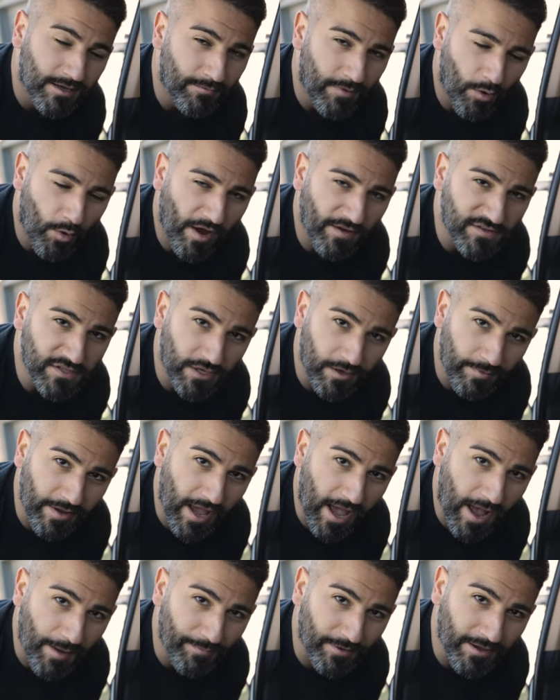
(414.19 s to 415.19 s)
My wife's gonna be
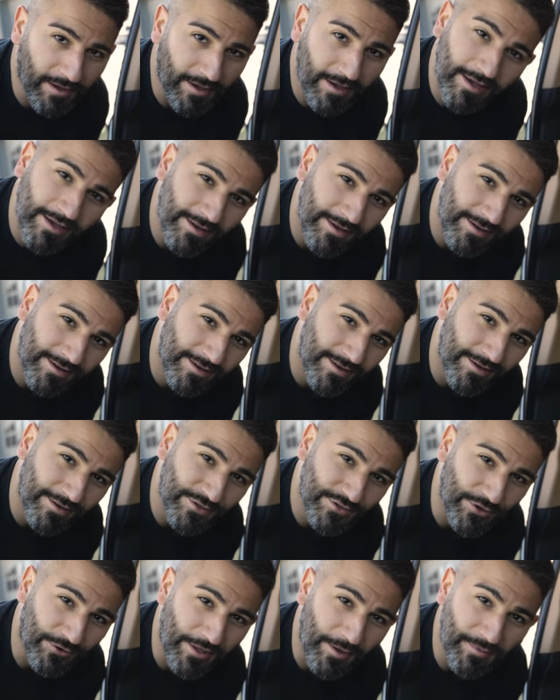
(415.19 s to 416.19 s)
happy,
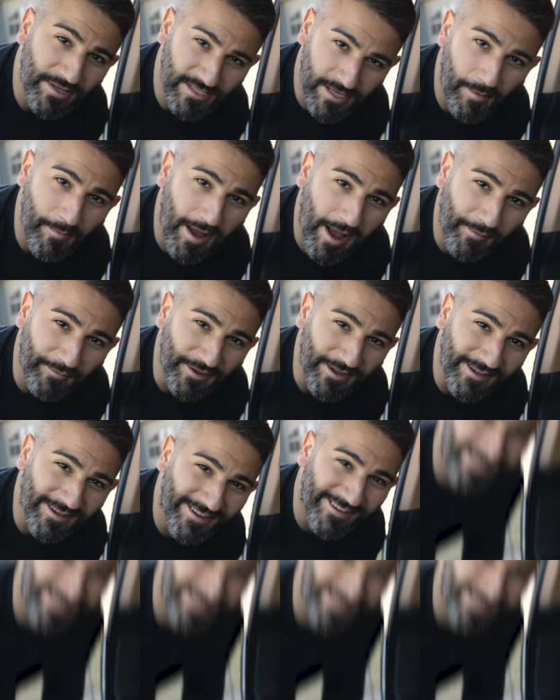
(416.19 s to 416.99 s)
so that means I'm happy.